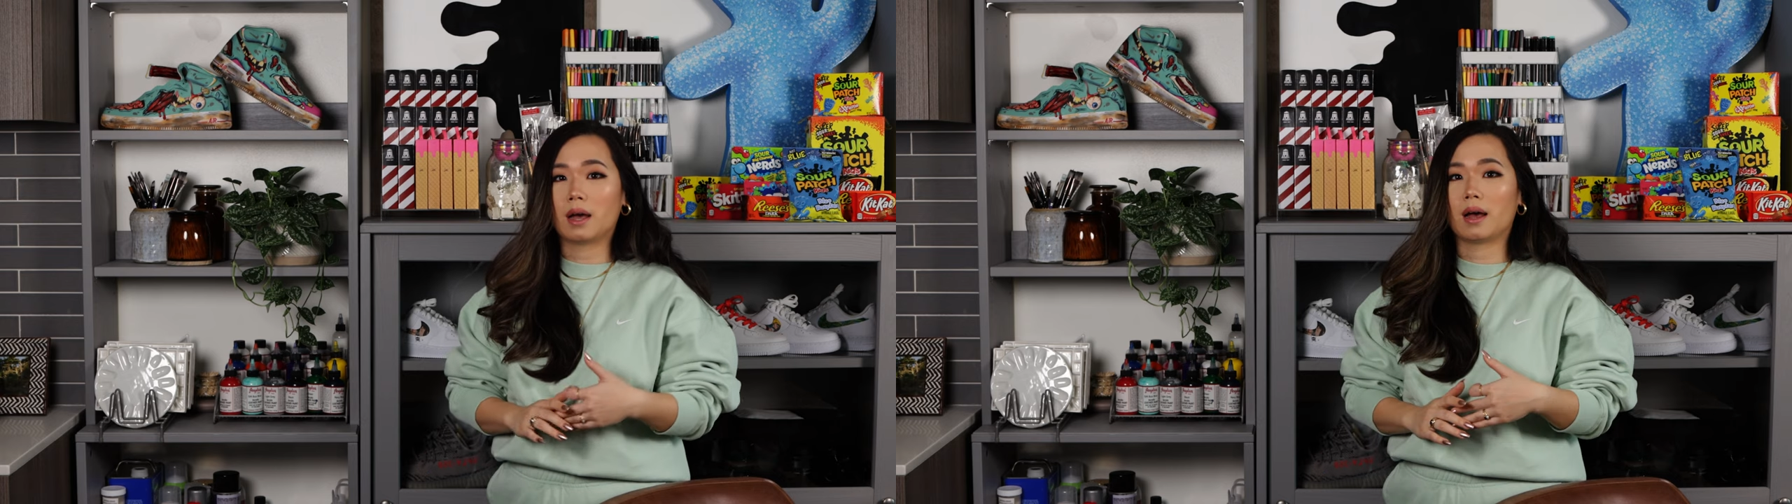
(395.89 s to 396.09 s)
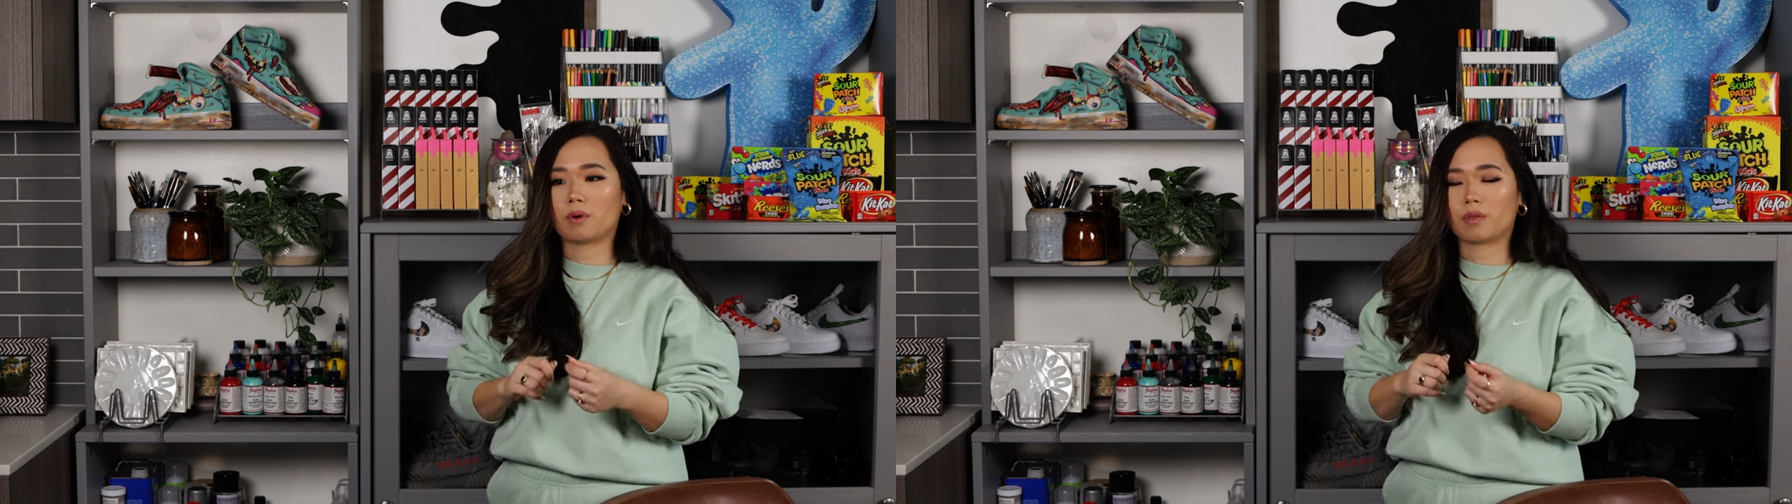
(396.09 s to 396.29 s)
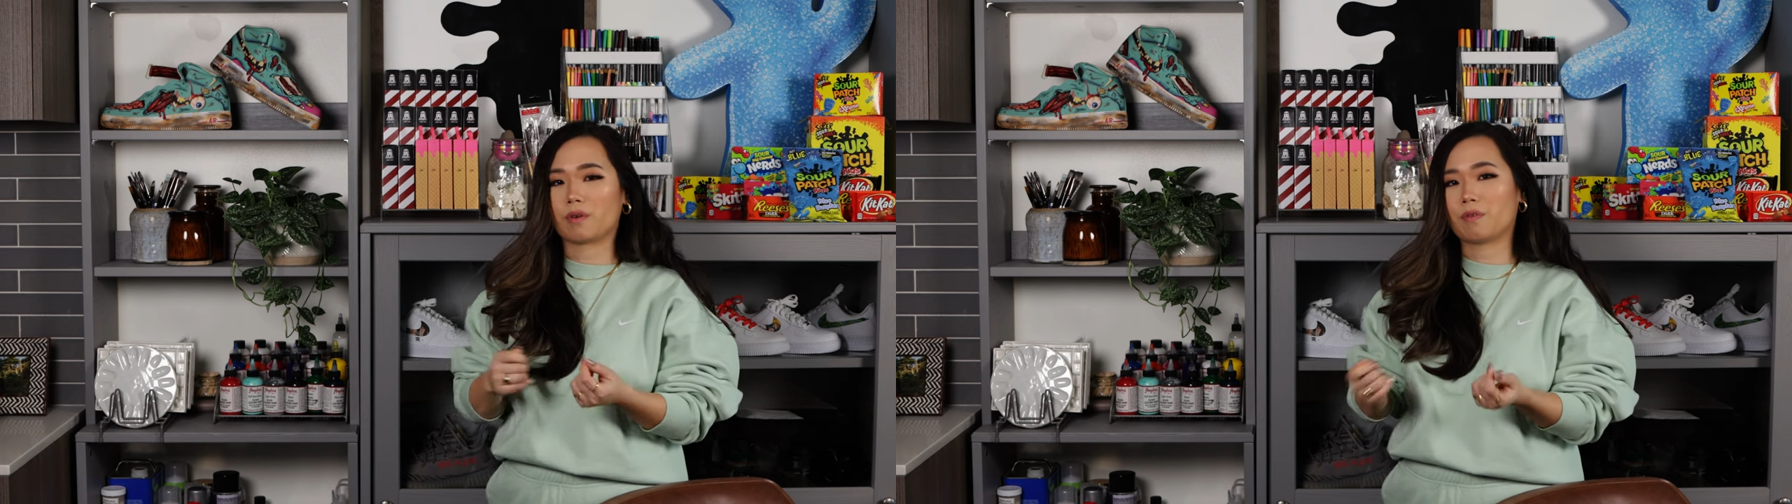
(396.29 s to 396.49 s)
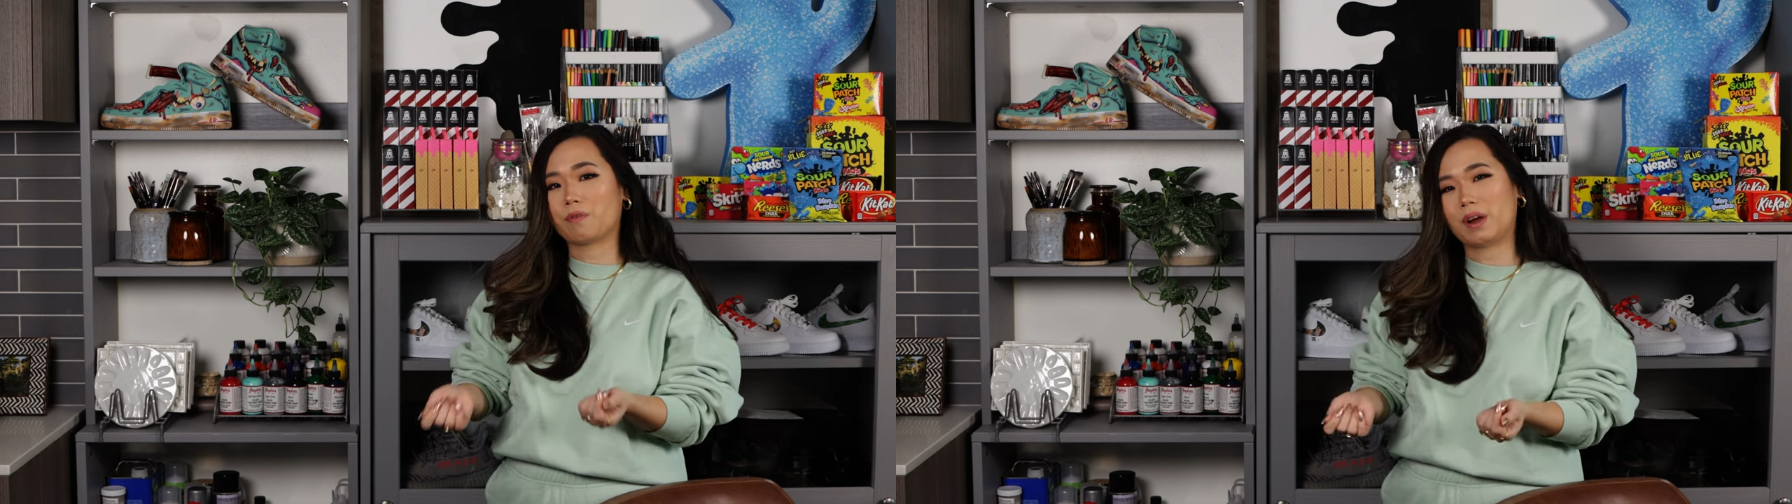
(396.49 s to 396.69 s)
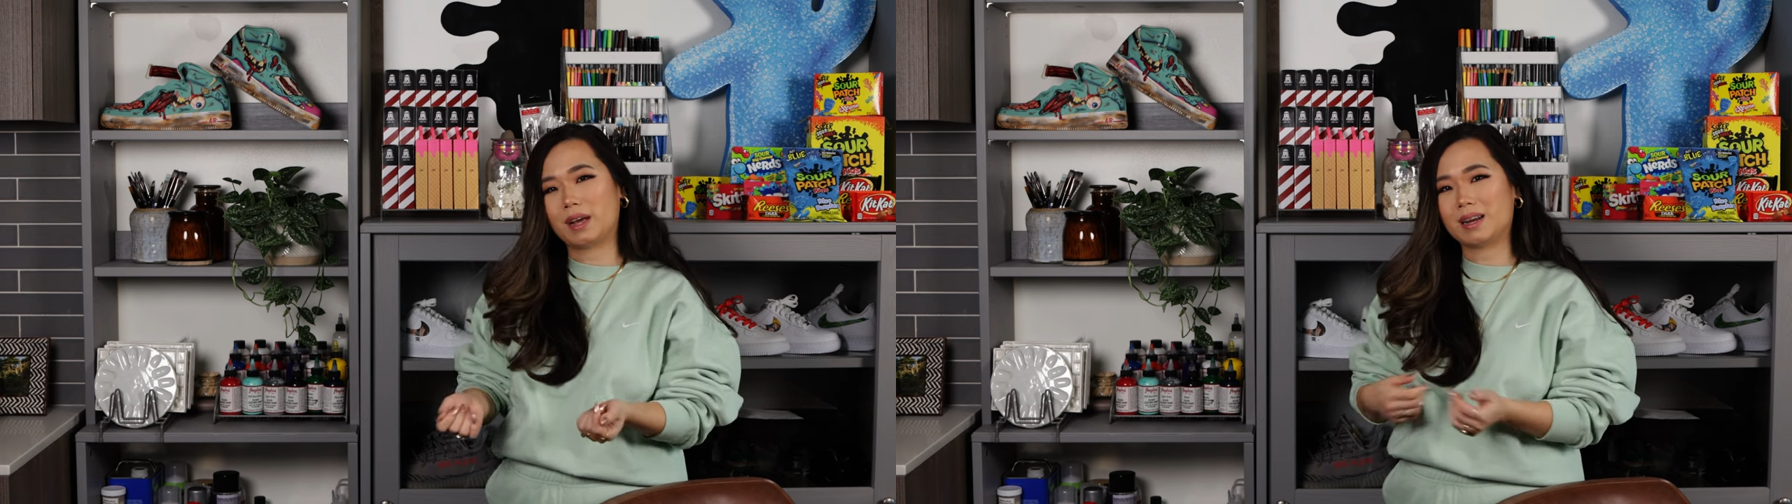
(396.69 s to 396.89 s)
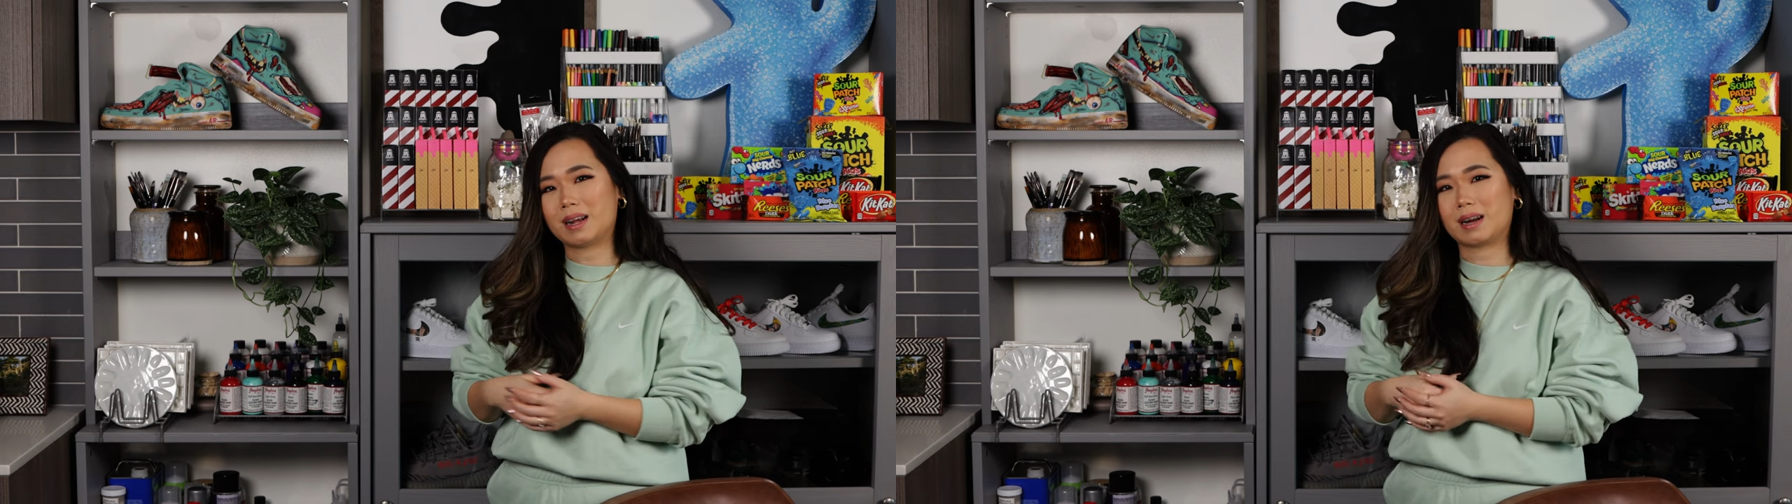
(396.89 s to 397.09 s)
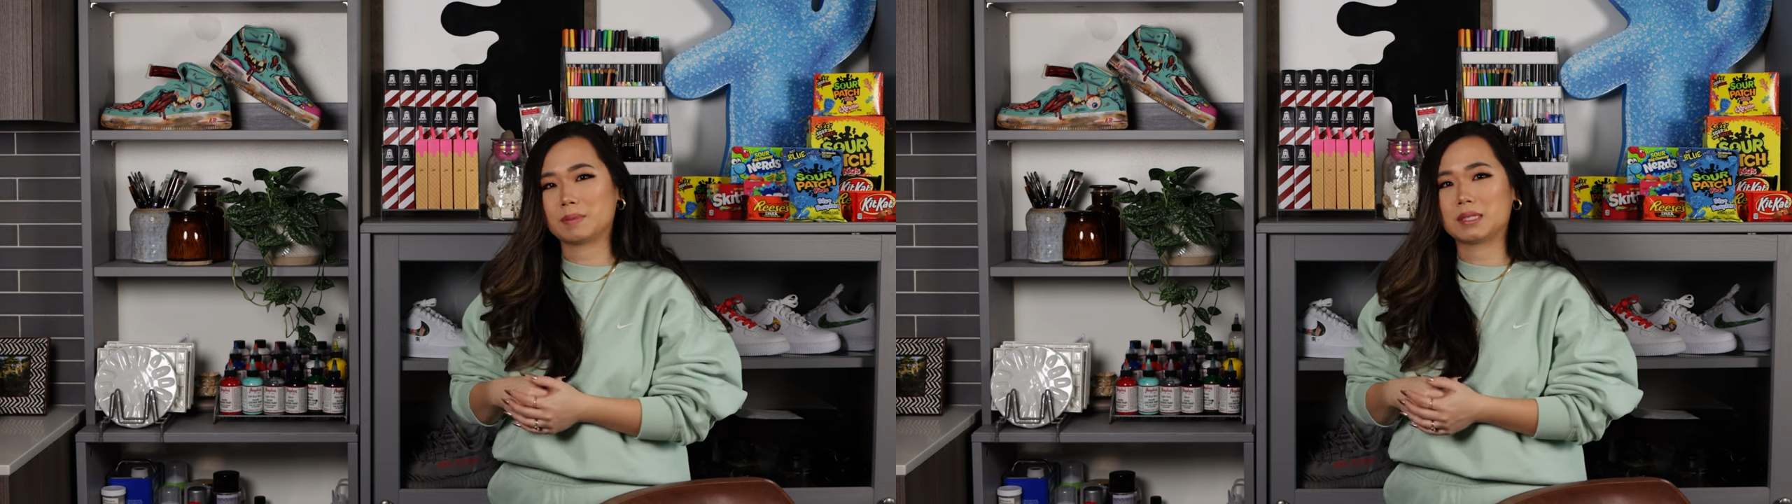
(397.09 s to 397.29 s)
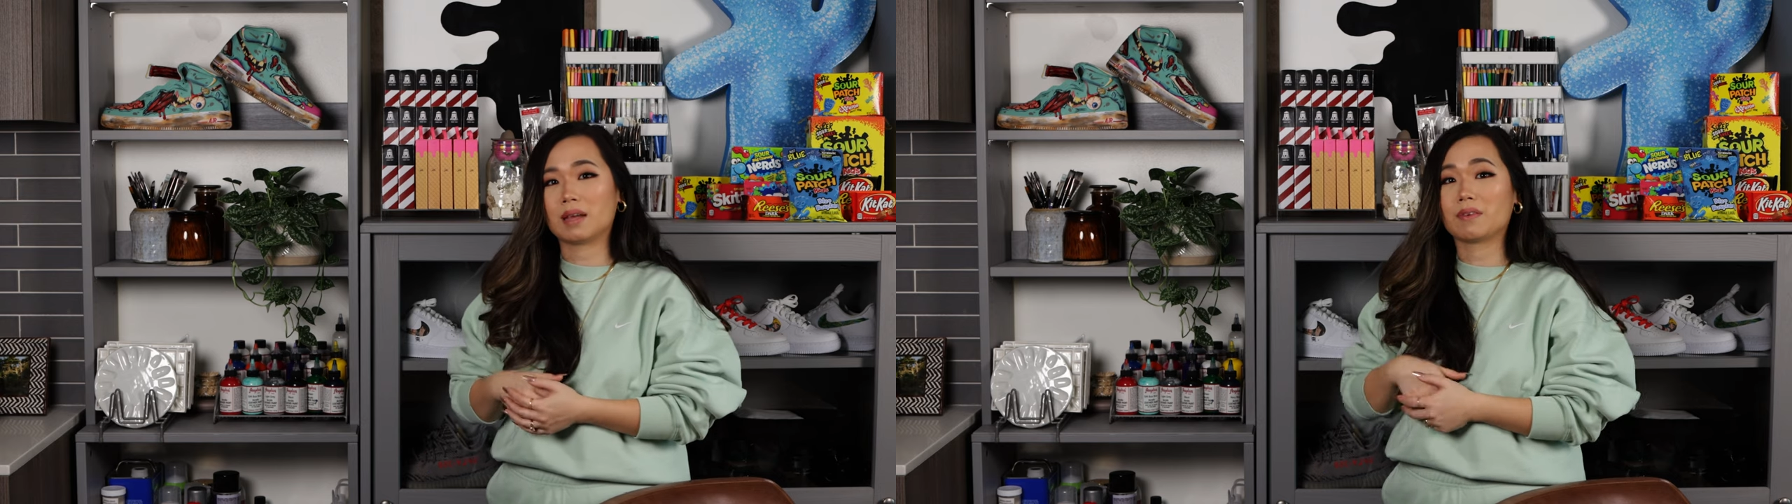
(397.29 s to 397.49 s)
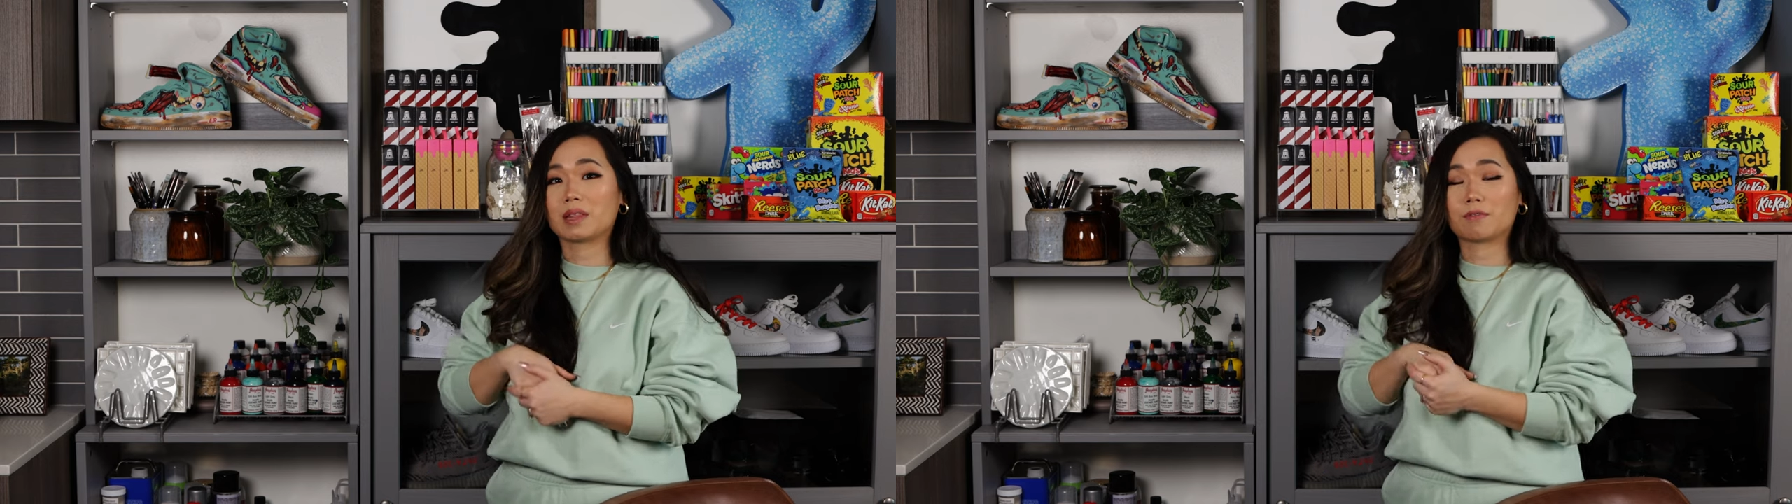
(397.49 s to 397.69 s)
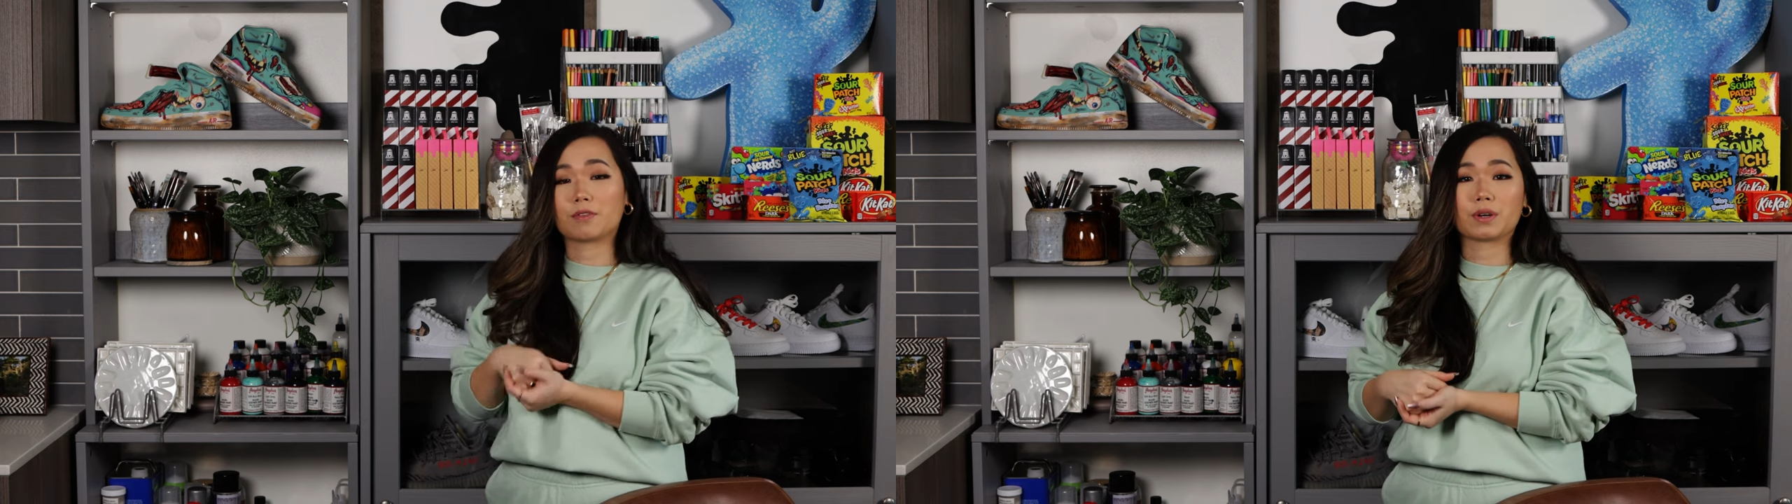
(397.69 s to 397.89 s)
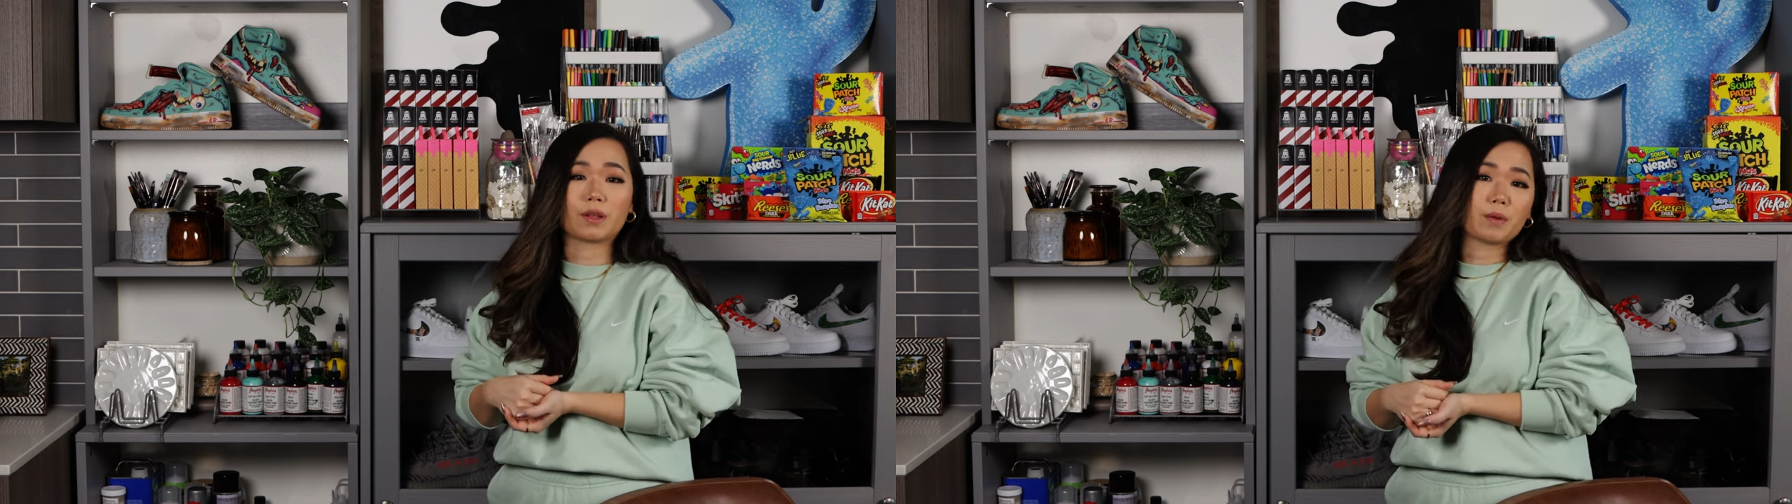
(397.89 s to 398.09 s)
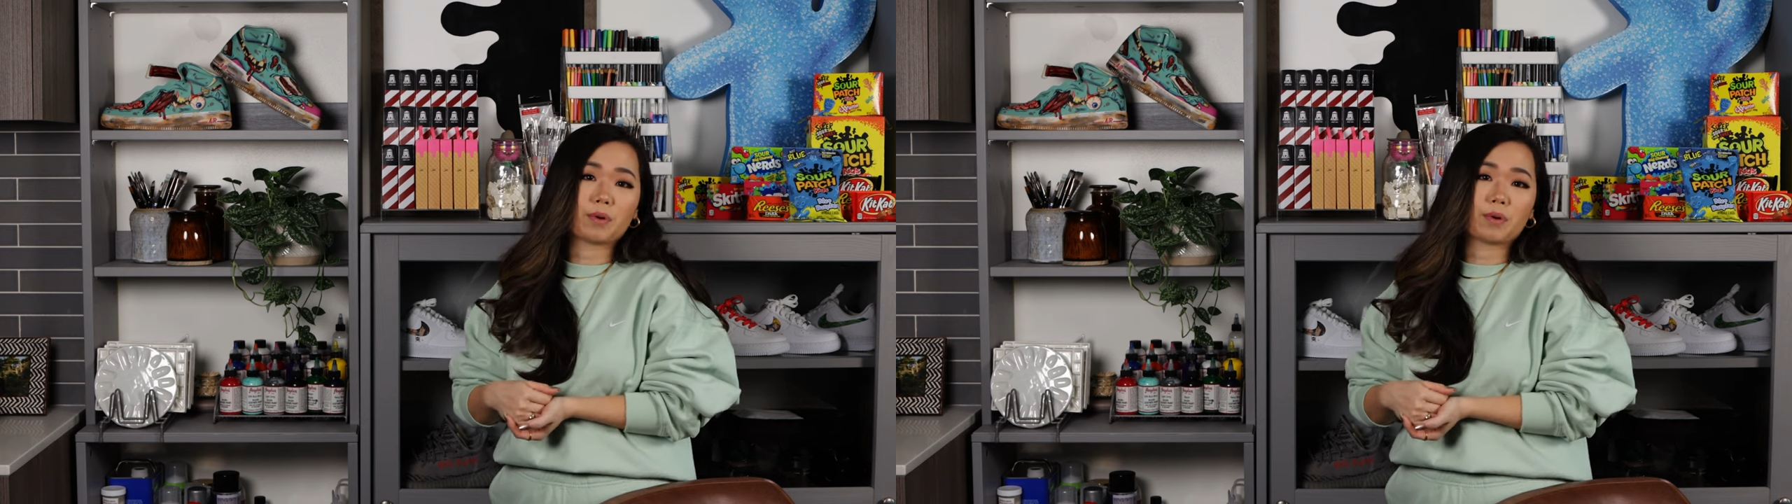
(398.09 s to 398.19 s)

or they're frayed and I'm saving them for another